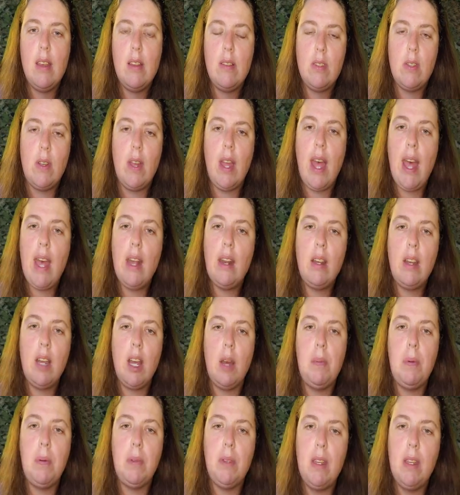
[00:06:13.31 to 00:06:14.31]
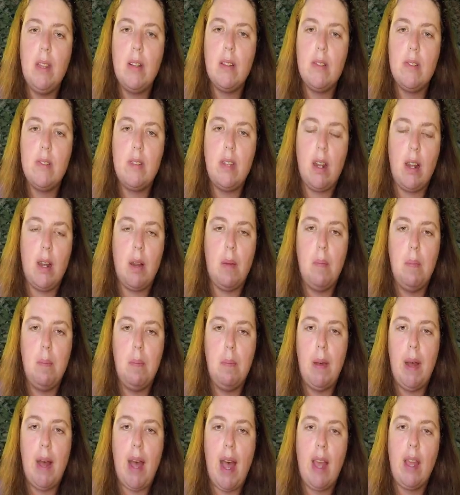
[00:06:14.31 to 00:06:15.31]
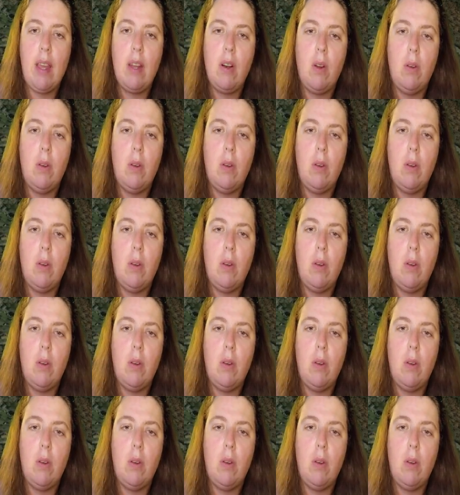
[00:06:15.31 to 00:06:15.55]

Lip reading: So I had a couple years there, but I could